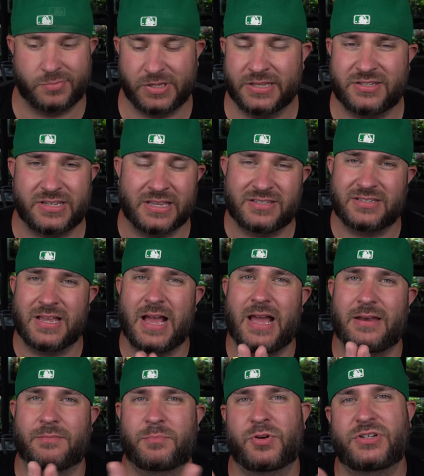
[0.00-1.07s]
it's it's
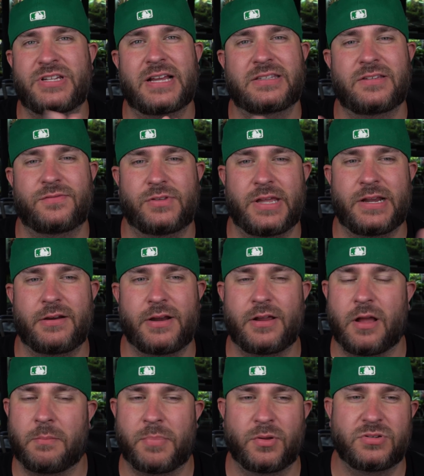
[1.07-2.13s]
got protective layering
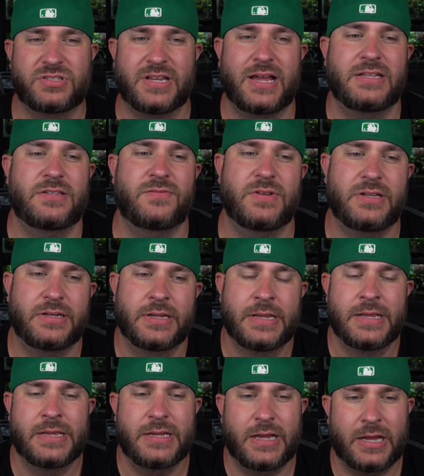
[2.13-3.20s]
on both sides of it.
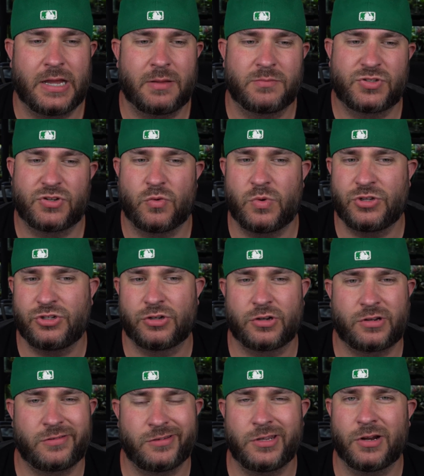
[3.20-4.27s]
Um, so when
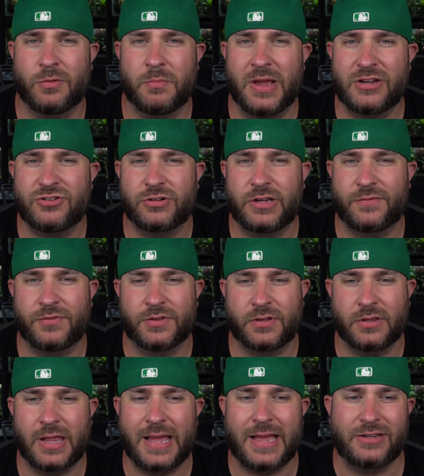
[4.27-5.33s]
you're you know measuring it for the
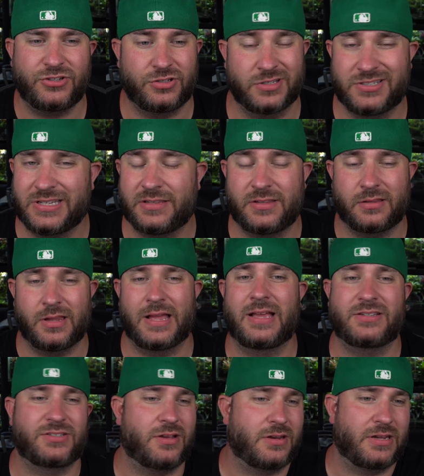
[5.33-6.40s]
glass, you just set the
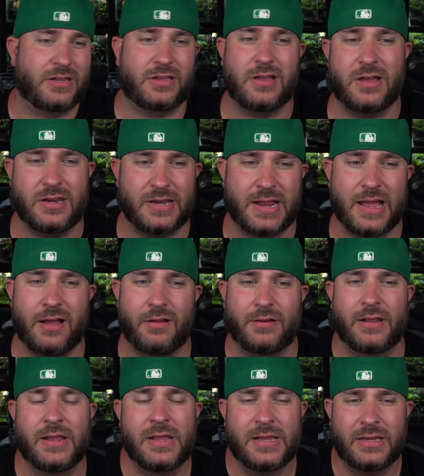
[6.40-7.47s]
glass on it, cut it
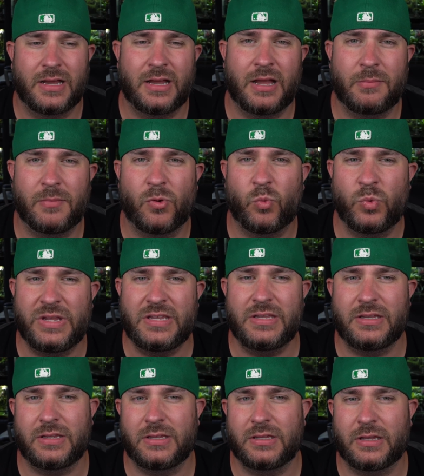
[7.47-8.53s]
out. Um,
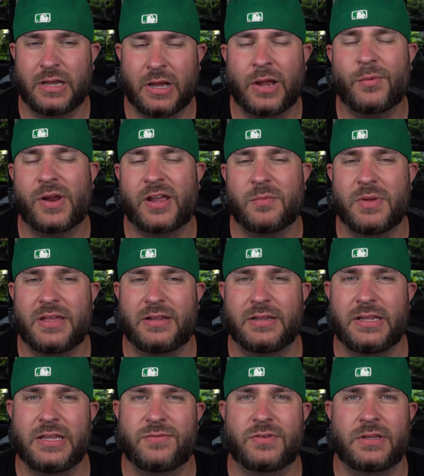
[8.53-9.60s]
we I
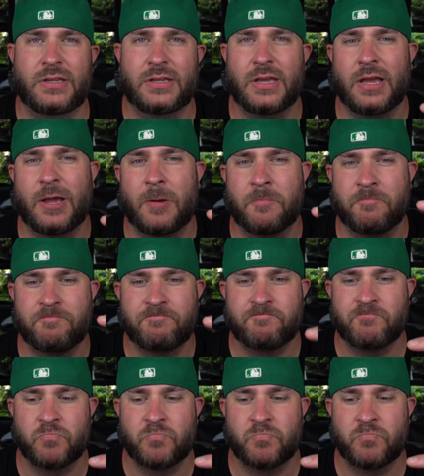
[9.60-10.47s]
recommend leaving um,